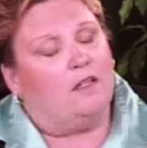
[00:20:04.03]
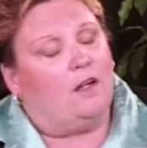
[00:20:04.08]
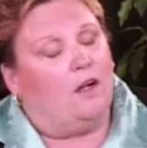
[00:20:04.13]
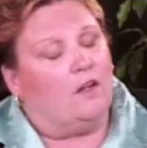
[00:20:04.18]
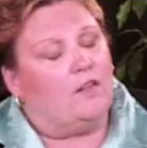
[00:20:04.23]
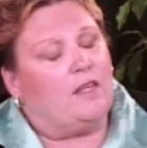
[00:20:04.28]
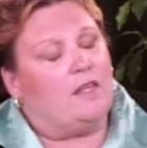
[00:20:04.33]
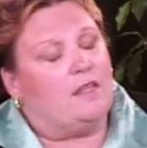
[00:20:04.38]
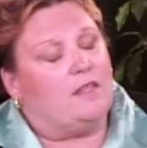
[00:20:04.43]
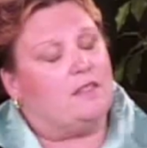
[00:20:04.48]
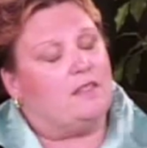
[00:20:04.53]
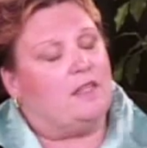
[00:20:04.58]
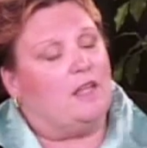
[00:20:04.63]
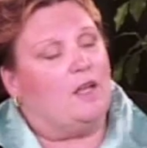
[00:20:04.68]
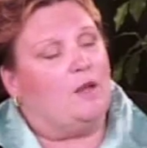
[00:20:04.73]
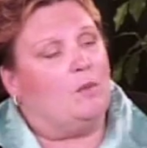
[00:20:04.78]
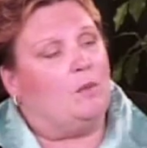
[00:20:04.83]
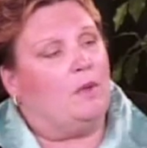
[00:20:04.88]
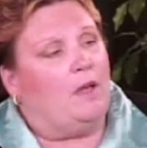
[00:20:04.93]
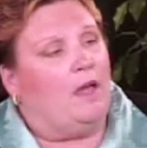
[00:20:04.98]
Are they the
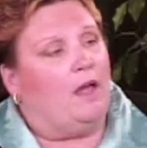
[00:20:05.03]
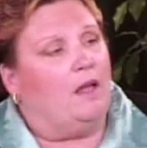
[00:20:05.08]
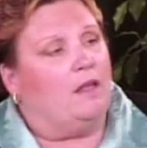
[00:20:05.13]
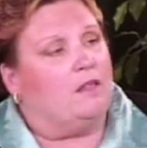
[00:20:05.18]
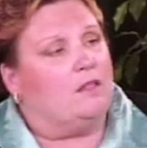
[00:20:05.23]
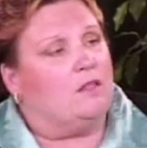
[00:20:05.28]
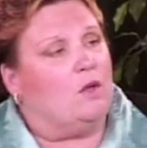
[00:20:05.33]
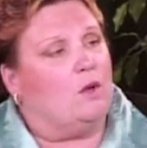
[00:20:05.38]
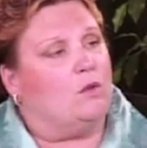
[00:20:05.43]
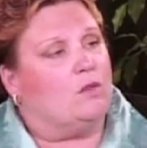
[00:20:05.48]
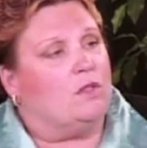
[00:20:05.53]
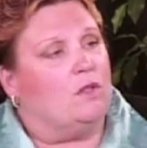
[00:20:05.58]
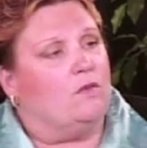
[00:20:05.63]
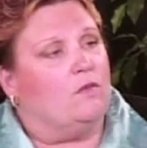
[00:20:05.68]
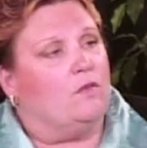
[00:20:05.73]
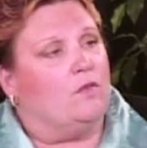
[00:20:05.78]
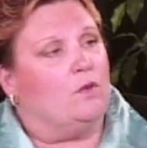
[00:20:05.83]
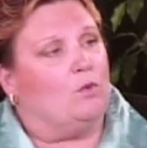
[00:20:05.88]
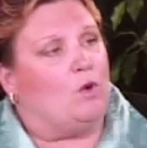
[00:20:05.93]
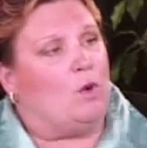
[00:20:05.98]
same as those
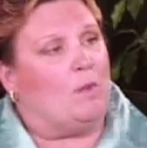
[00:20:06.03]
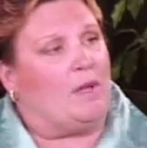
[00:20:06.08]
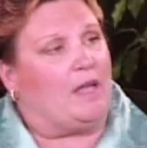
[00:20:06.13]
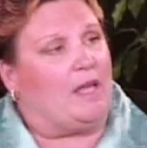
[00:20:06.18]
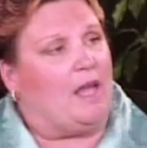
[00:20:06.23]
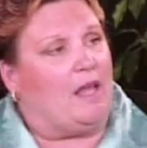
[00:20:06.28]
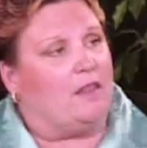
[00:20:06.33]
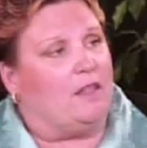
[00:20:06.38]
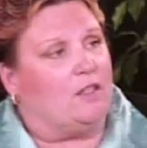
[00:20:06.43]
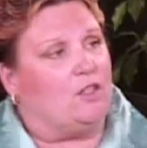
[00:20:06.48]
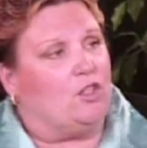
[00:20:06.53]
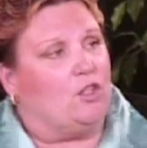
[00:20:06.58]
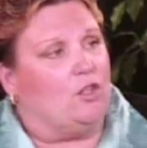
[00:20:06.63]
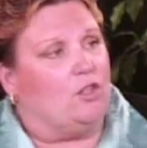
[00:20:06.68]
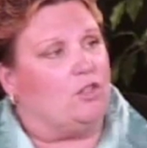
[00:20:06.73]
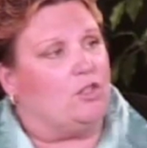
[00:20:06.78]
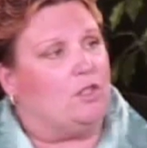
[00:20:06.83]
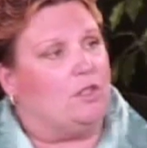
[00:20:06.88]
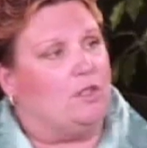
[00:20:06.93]
of the Roman Catholic Church?